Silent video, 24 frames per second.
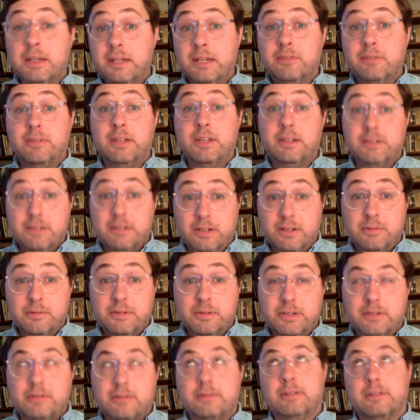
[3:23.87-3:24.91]
If they
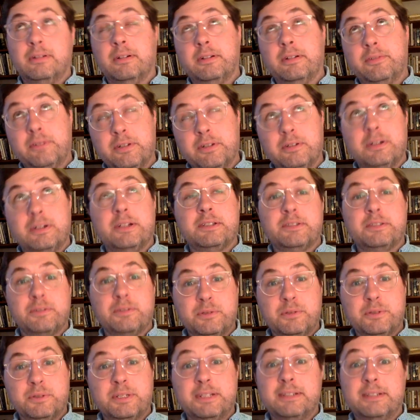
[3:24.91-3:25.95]
don't, or if you're at a
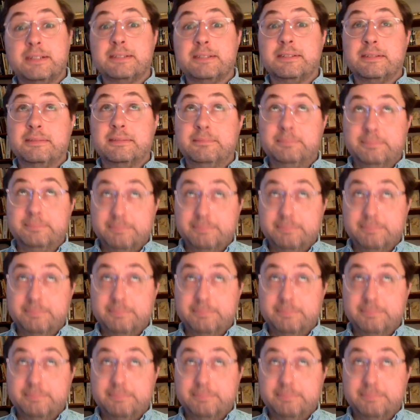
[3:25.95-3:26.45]
school that doesn't